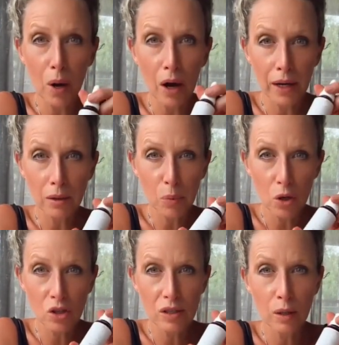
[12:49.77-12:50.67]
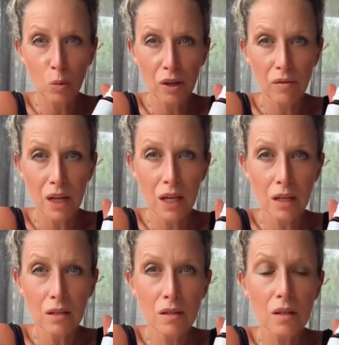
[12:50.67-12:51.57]
purchasing one of
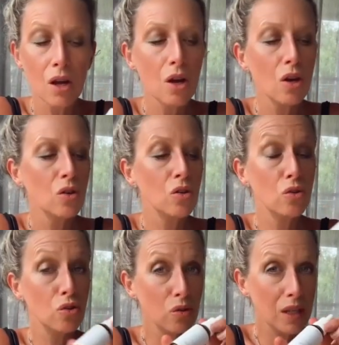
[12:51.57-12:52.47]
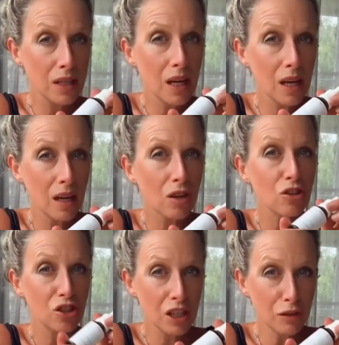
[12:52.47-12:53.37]
these, you should see
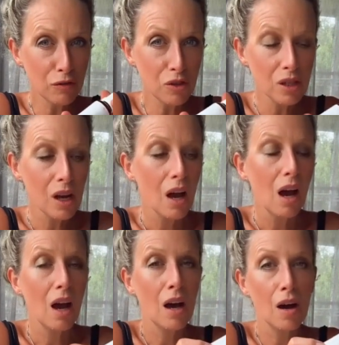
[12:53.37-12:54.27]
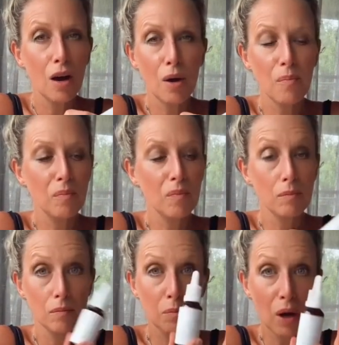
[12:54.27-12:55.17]
a shift
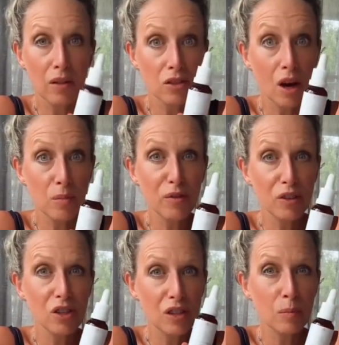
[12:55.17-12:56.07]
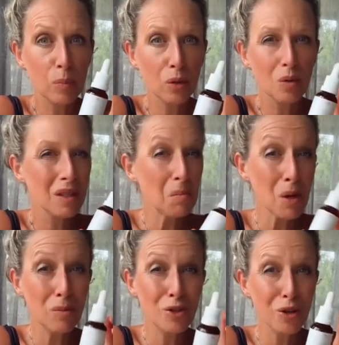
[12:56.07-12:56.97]
by the time you finish this bottle.
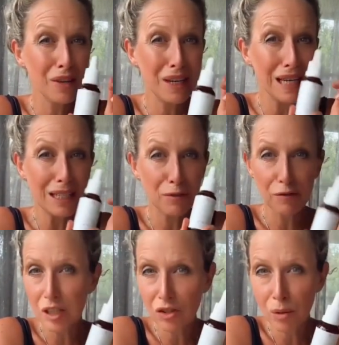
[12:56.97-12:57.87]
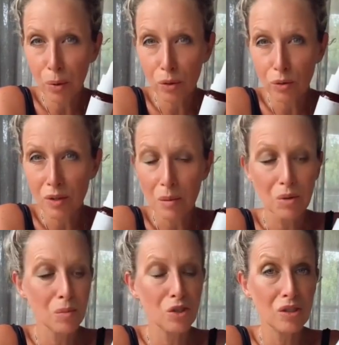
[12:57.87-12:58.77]
Sometimes you don't even need to finish the bottle.
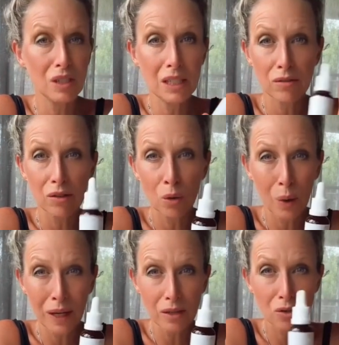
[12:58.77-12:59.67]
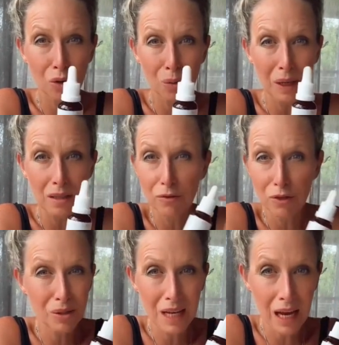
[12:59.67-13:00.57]
Sometimes you just need to give it a week, 2 weeks, a
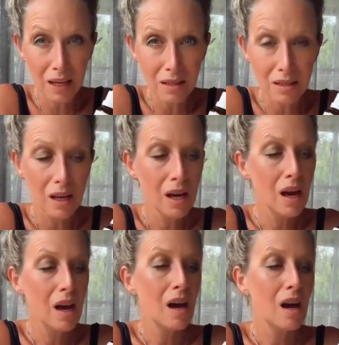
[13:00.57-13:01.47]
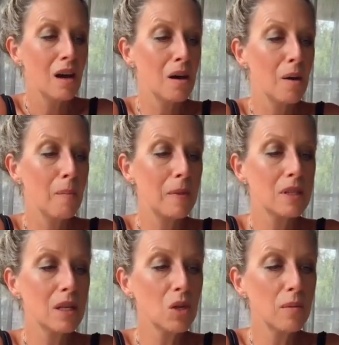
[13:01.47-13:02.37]
few days.
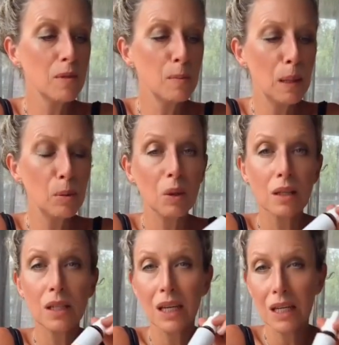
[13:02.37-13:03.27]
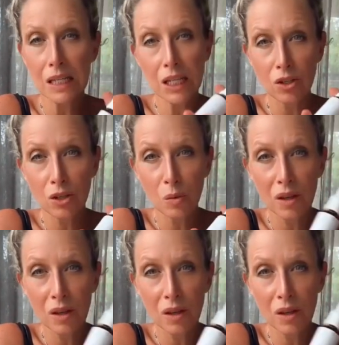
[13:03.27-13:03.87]
Sometimes people like to continue